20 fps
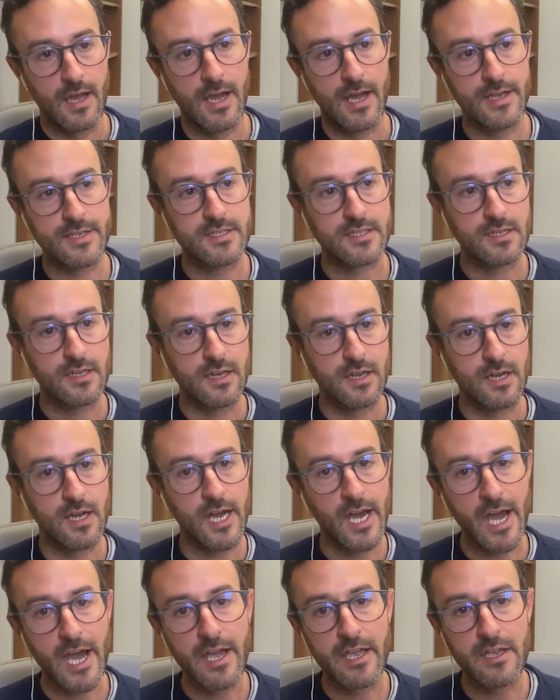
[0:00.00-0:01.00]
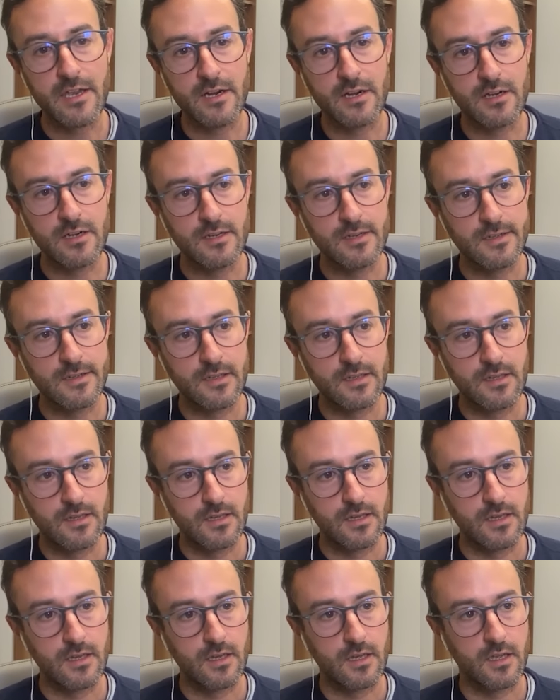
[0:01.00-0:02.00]
has
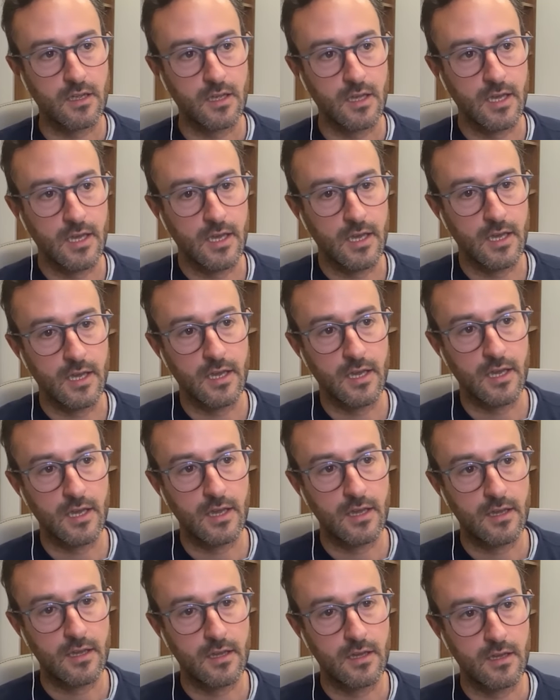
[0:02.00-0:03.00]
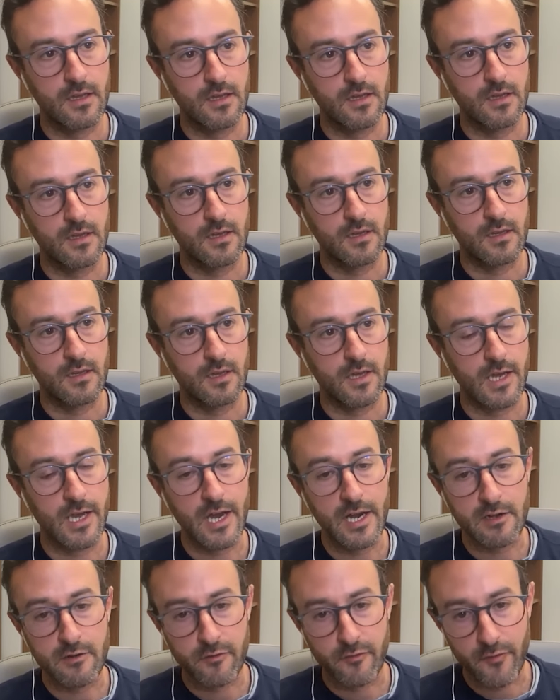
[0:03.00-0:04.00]
uh,
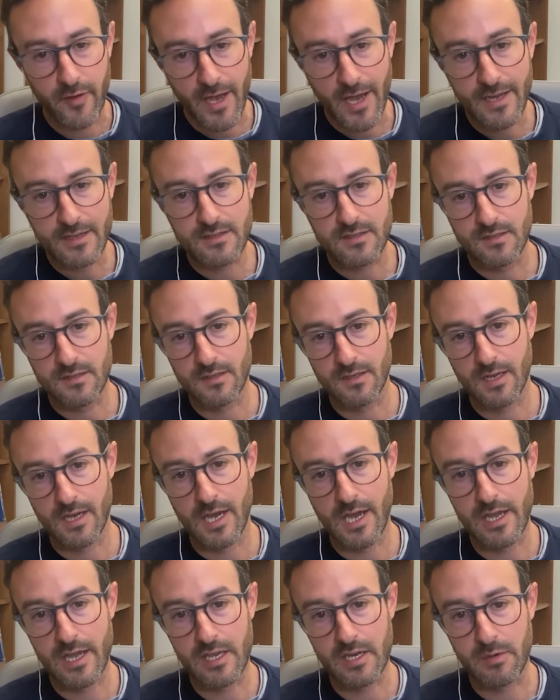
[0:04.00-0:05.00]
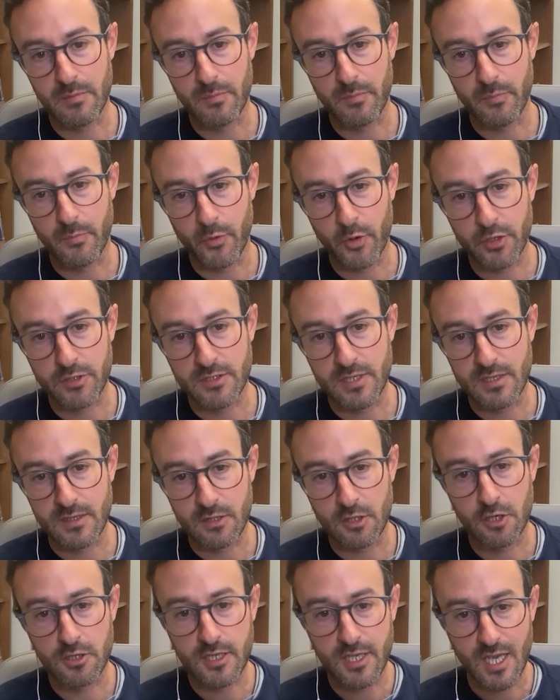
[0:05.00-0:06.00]
higher fat, higher
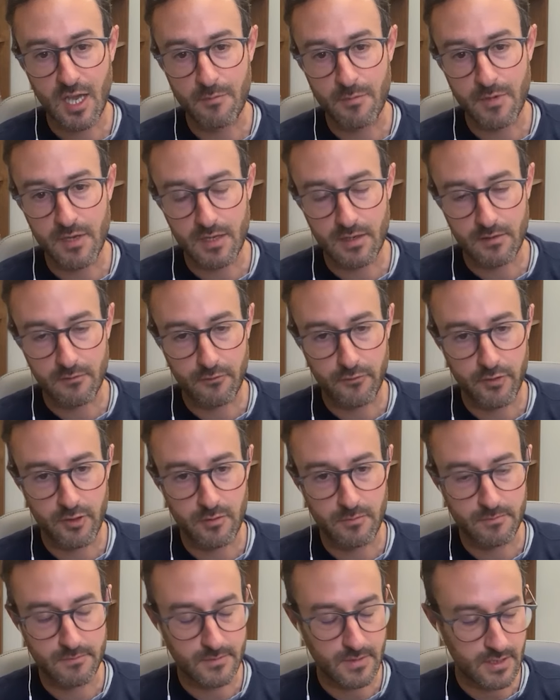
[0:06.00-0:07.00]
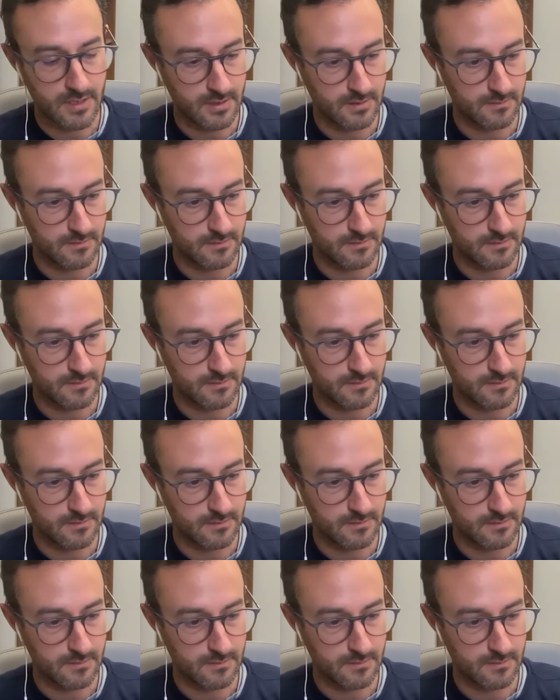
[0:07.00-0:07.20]
protein, not coming from